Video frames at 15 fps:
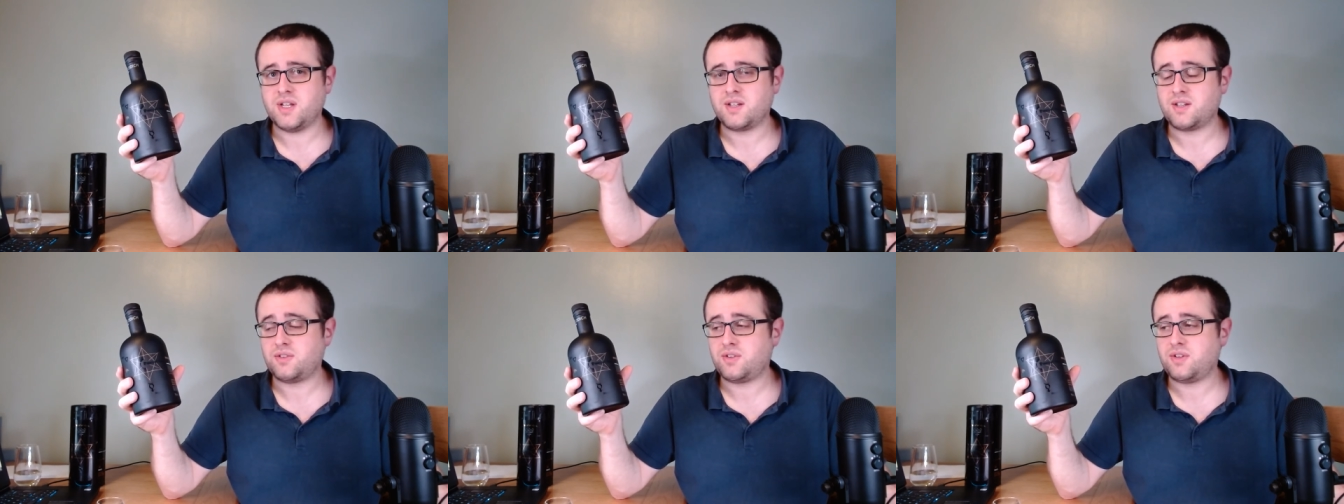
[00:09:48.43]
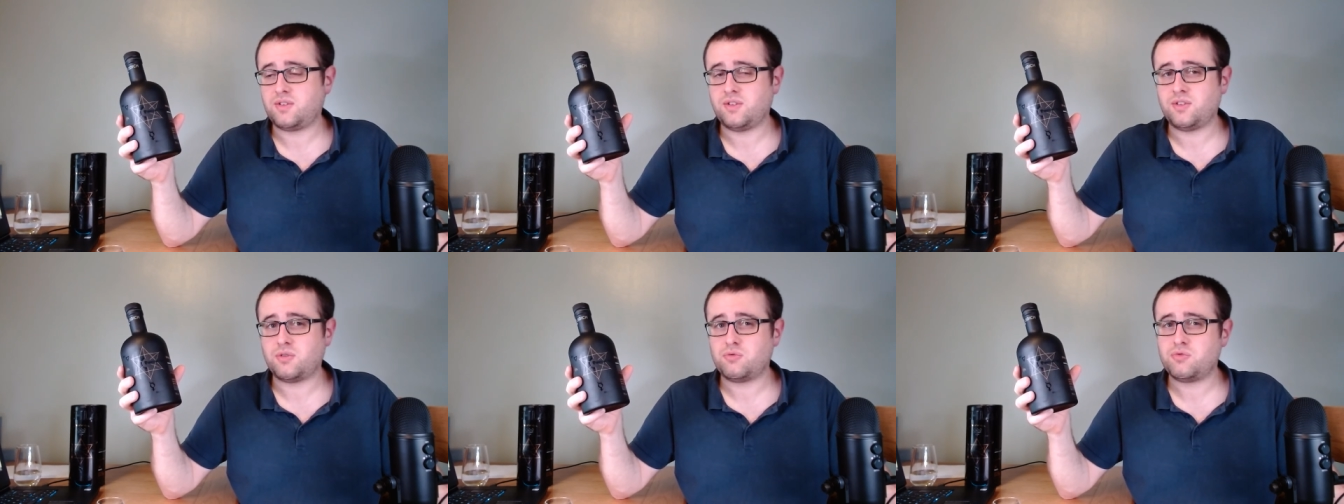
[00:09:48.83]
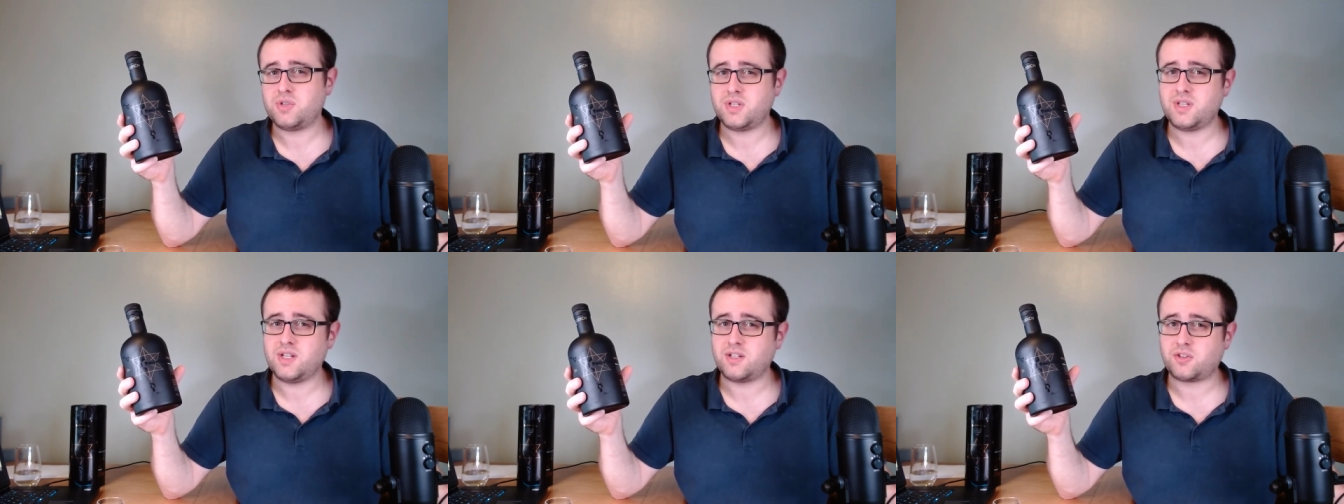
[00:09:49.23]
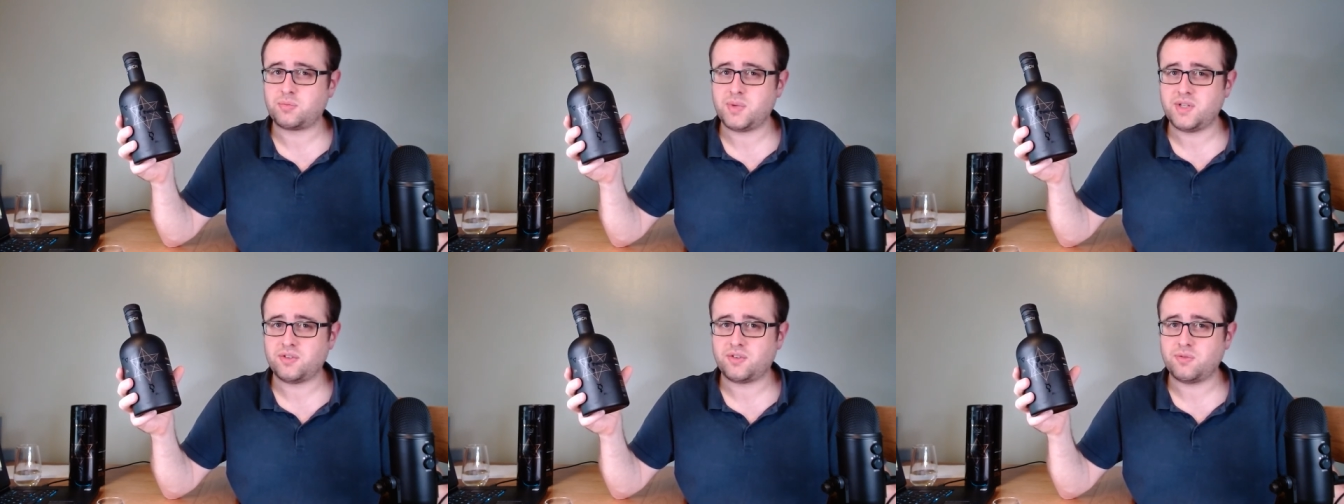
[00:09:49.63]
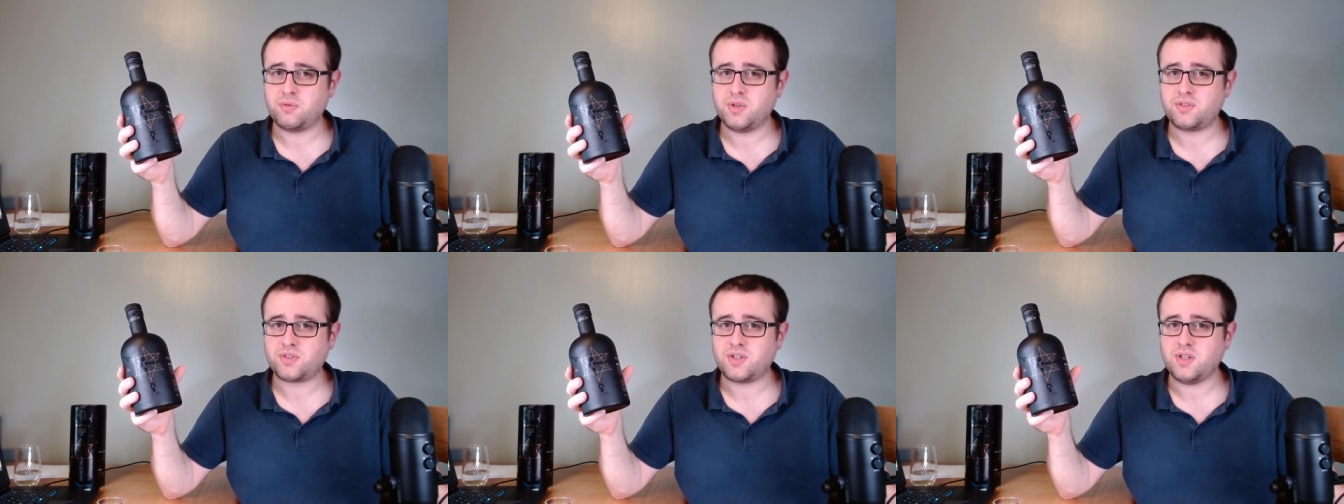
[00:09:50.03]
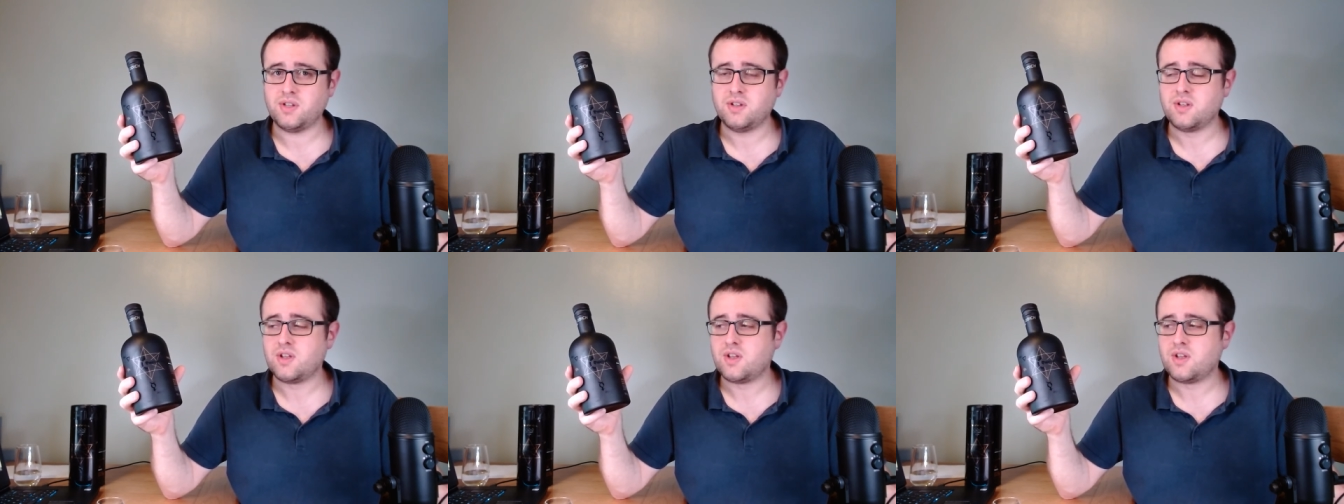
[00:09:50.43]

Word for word: Because this is a really expensive whiskey.